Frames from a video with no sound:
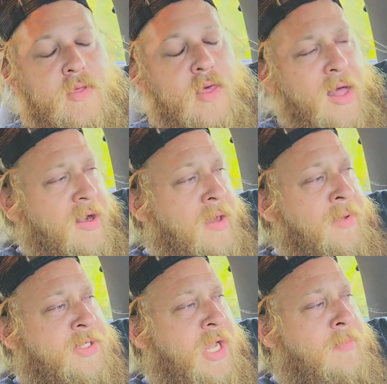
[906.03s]
I know how
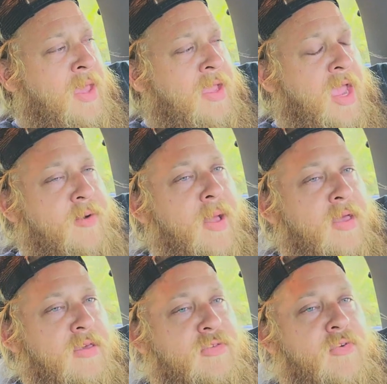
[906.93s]
much that man cared about
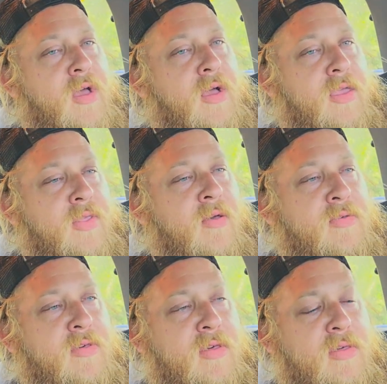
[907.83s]
his truck, and
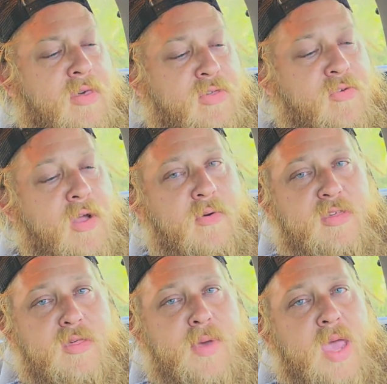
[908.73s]
this truck was
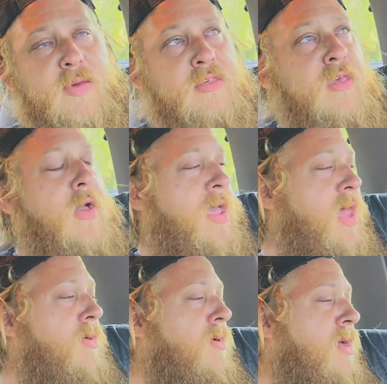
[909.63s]
his baby, so I kind
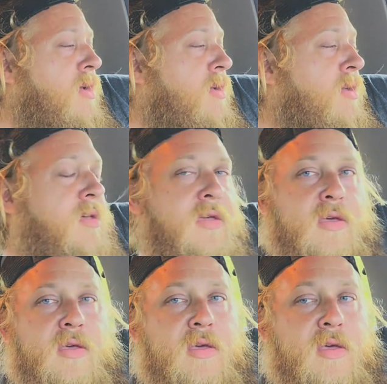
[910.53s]
of want to
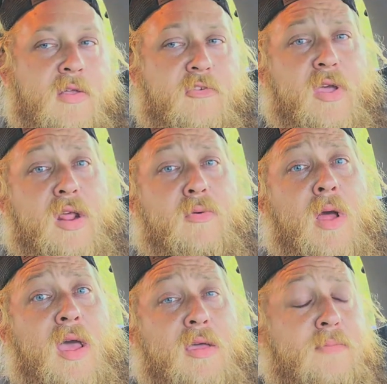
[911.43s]
treat it
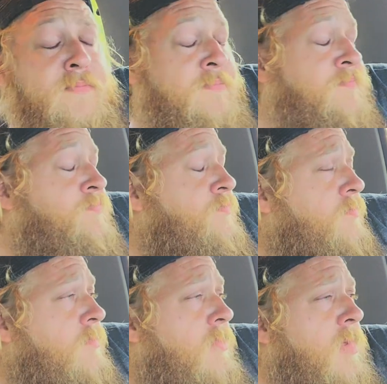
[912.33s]
right.
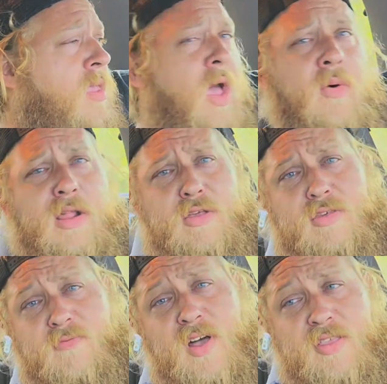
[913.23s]
I want to do
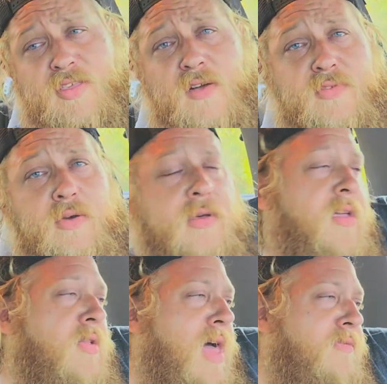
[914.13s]
some fun stuff to it,
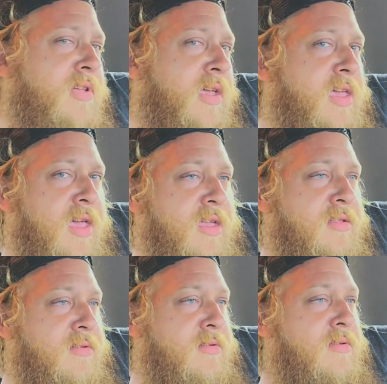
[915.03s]
leveling kit and